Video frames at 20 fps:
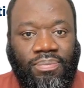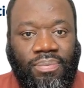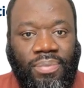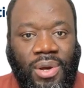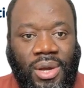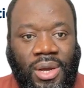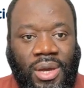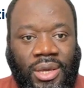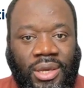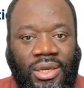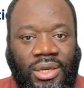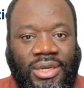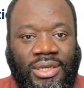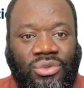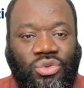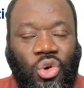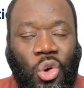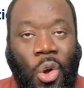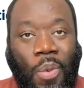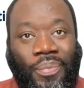by
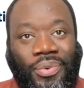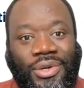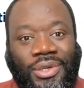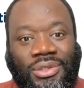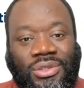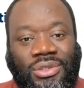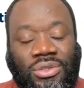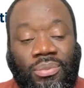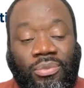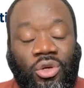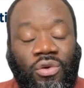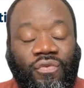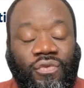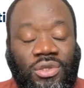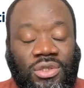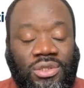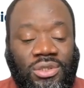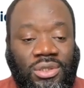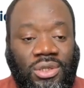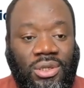network operators, of
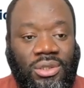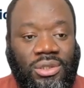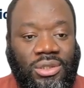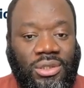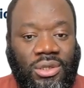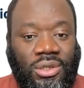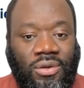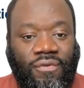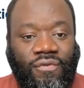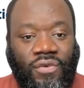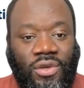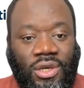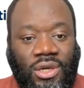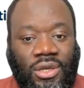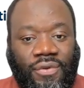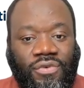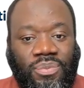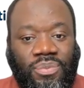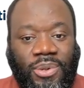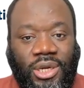these
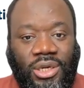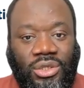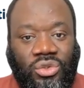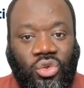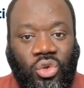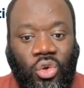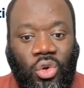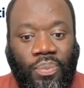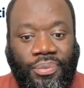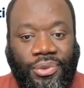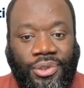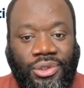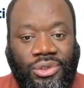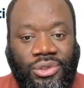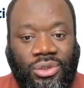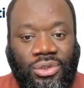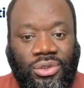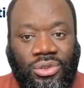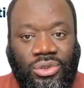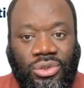vNFs by network
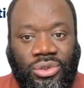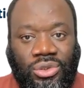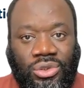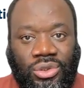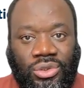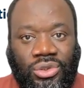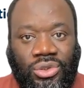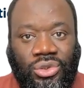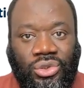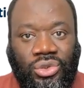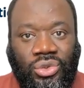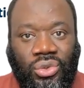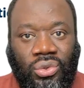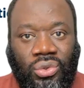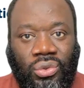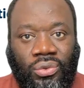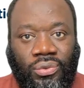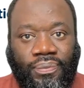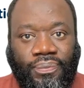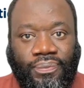operators, just
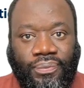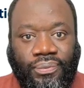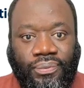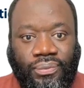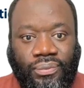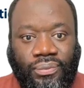so